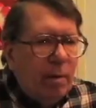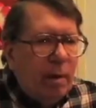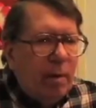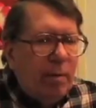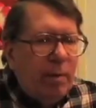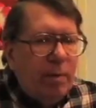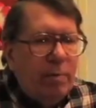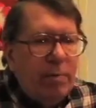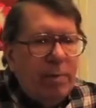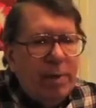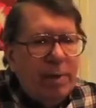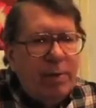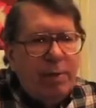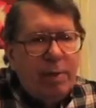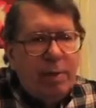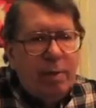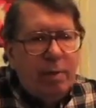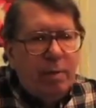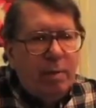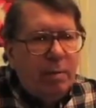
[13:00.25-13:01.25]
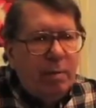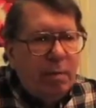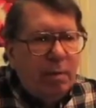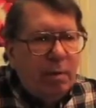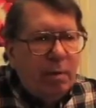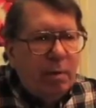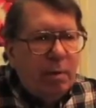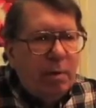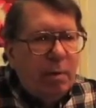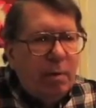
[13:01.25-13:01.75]
arrhythmicity
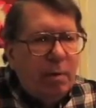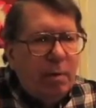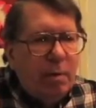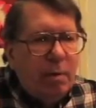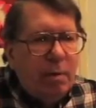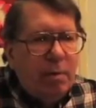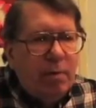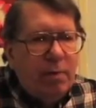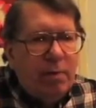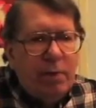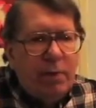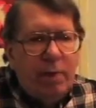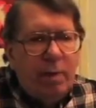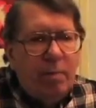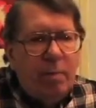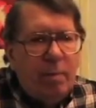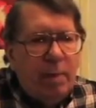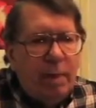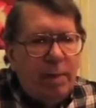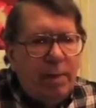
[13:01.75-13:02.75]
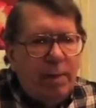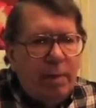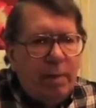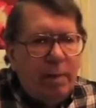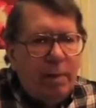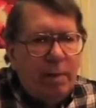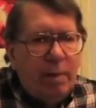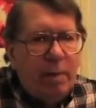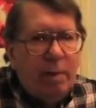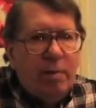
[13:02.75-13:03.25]
could have still meant that
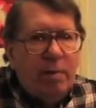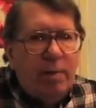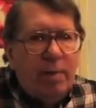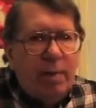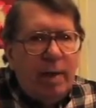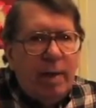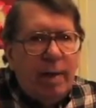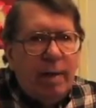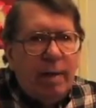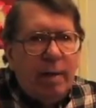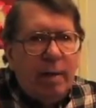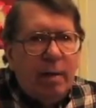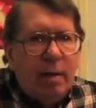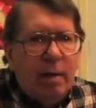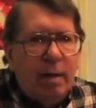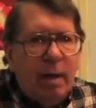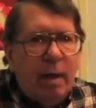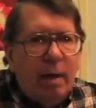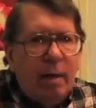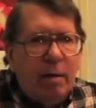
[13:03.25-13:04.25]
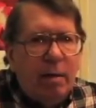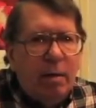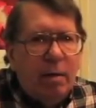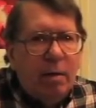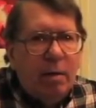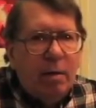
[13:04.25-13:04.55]
each fly had a clock,